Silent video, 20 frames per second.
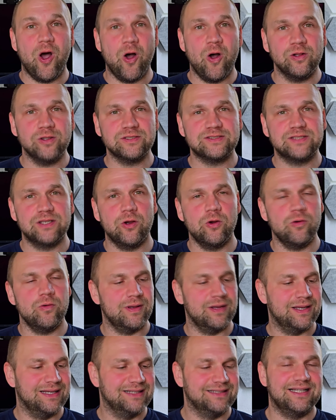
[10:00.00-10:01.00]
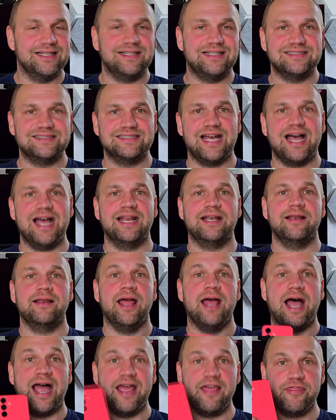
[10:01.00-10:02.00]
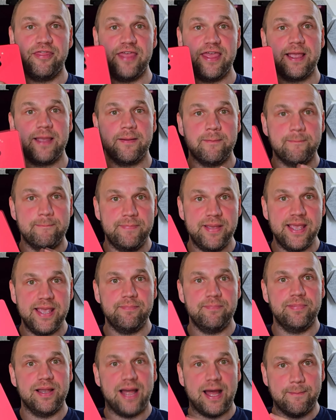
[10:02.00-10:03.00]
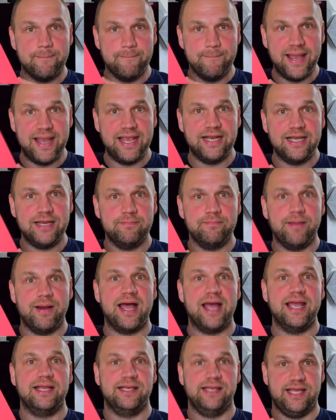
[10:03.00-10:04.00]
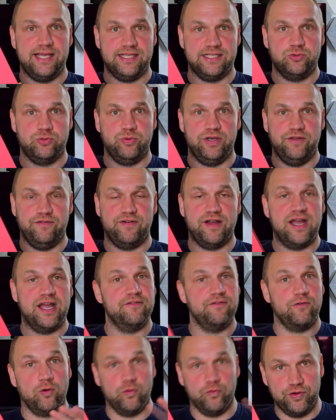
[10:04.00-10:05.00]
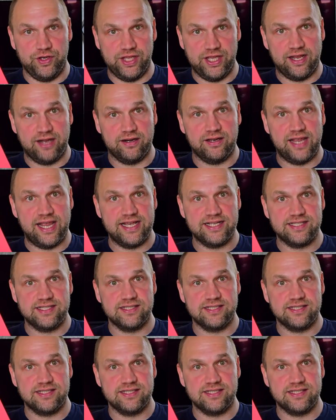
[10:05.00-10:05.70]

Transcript: Also, the design. I think people are mainly buying the S25 over the other S